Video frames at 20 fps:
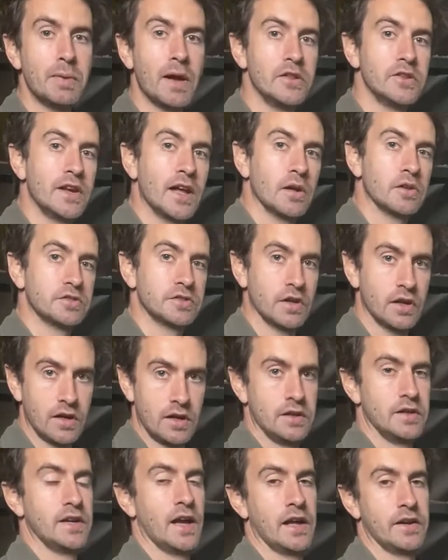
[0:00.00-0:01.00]
painted
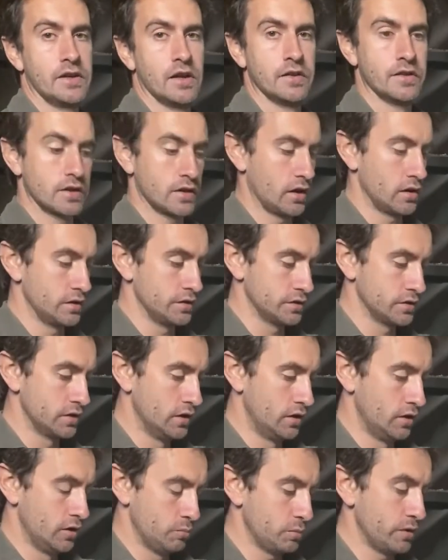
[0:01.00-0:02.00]
outside, he added other colours,
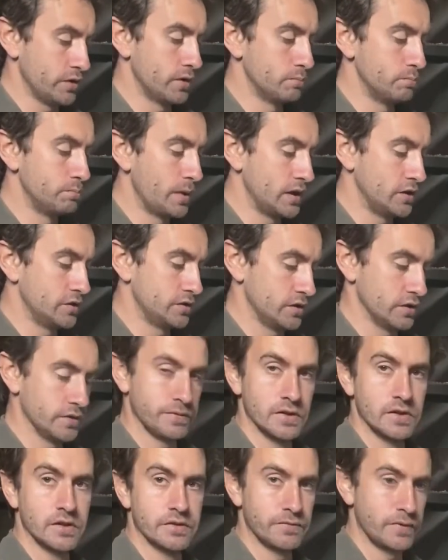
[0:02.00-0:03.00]
but the basis
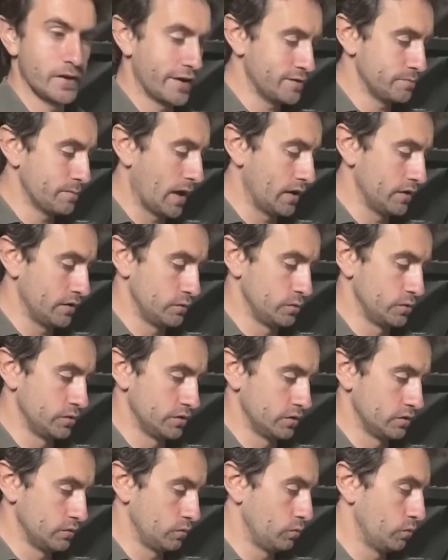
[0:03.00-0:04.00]
for his flesh palette
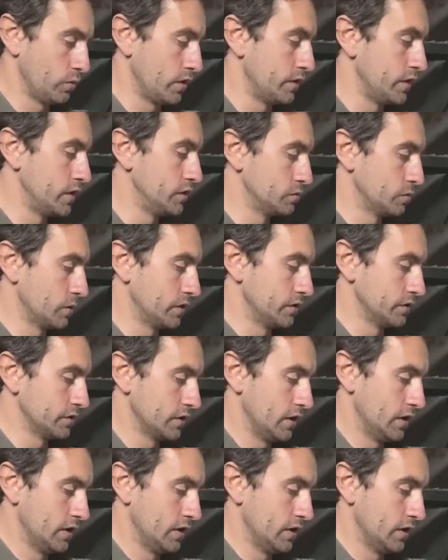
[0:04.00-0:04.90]
were these ones,